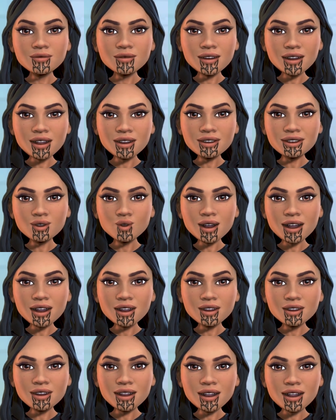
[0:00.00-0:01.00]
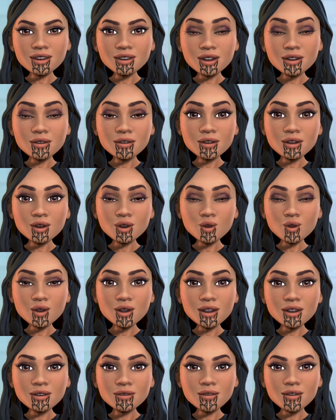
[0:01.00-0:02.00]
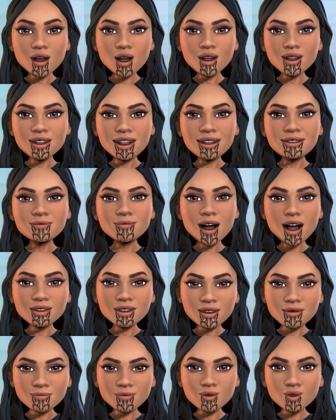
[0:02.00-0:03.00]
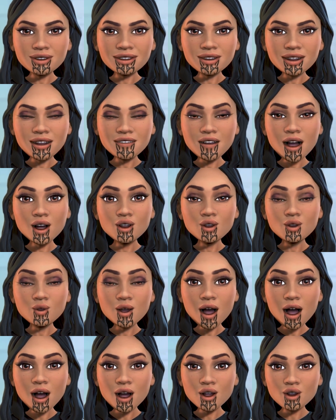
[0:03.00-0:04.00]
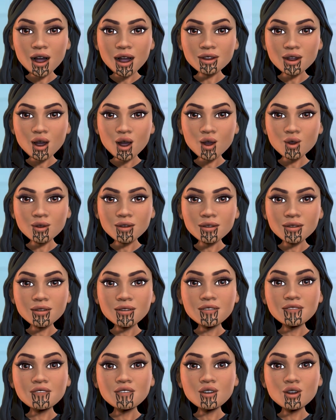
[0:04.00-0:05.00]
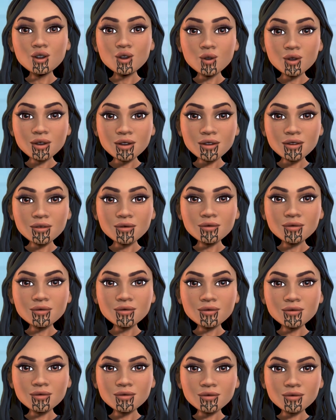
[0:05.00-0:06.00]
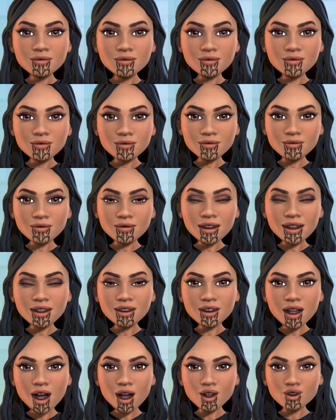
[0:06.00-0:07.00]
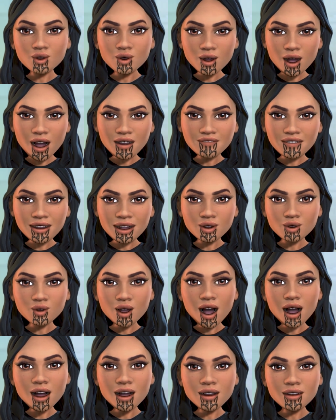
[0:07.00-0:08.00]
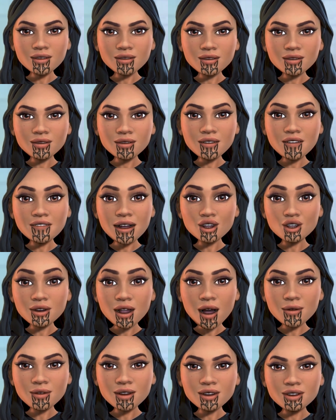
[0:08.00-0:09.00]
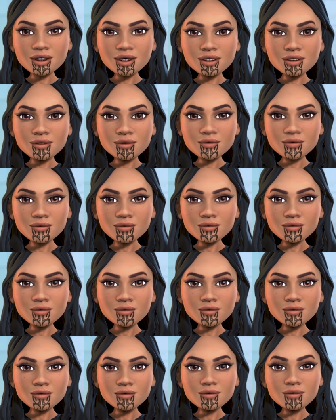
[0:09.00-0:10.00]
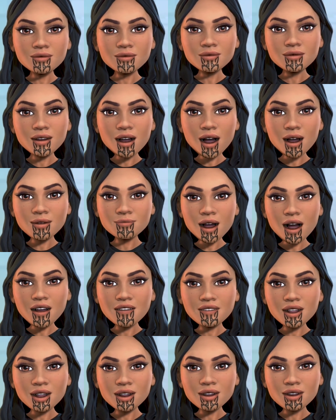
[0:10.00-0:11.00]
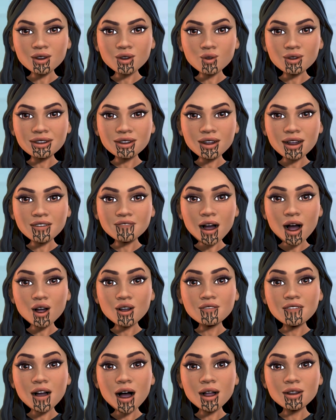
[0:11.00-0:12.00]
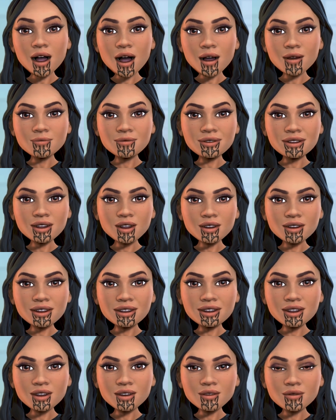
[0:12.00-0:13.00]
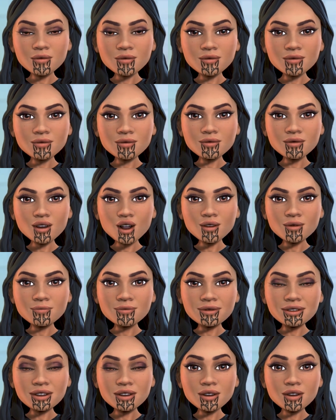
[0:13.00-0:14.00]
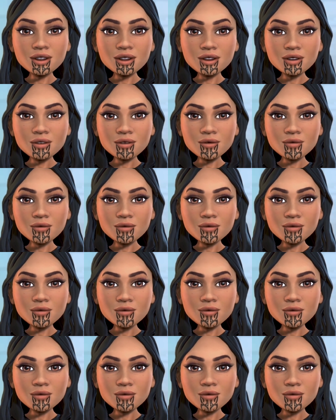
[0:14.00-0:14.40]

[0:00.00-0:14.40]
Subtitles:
Anyway, let's get into it. On the bottom, we have our huarako, fruit, and our huawhenua, vegetables. Above that, we have our whatamiti, or meat.